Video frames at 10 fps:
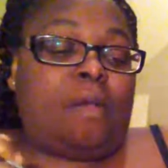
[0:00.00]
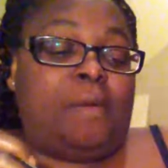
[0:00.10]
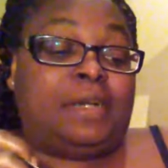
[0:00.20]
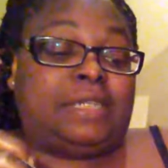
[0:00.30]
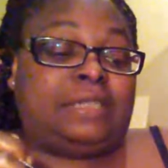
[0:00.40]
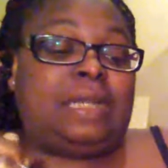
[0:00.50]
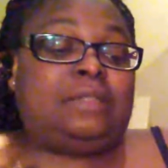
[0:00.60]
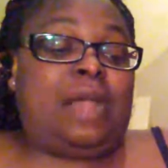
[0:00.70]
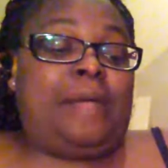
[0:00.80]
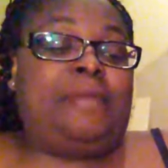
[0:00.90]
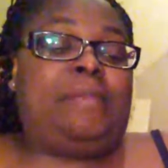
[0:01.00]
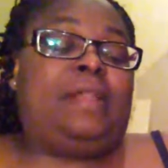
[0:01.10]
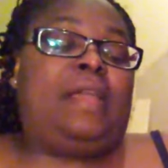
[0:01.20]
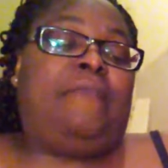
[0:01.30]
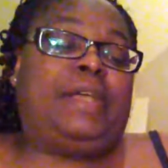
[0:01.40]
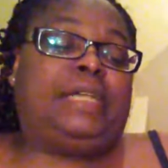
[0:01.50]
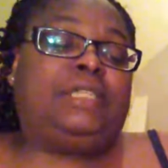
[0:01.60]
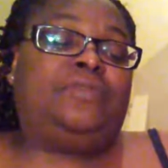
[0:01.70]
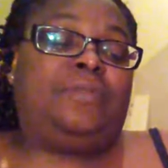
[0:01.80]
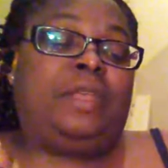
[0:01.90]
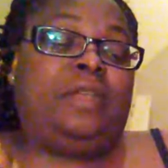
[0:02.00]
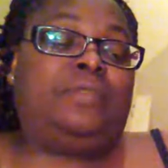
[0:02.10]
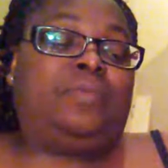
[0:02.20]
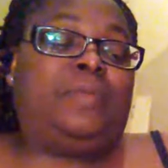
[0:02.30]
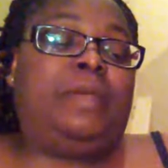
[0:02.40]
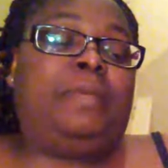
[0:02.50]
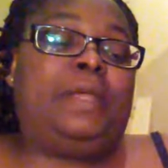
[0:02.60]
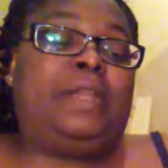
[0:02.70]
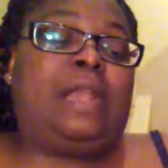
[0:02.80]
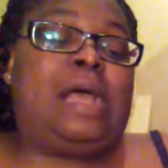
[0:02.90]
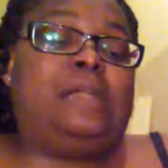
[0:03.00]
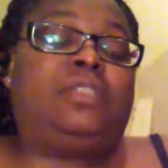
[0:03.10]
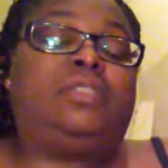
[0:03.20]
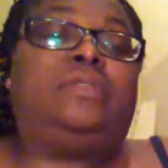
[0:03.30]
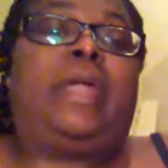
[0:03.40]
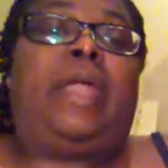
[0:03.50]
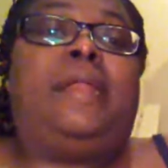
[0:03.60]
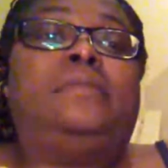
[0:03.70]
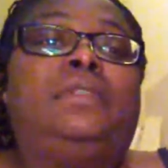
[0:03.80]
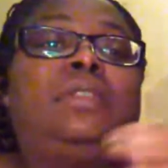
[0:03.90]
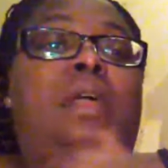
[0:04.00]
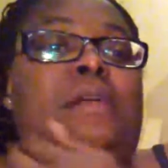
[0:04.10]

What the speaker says: Well, at that time in my life, I guess for me it was weird being in a high school, and it was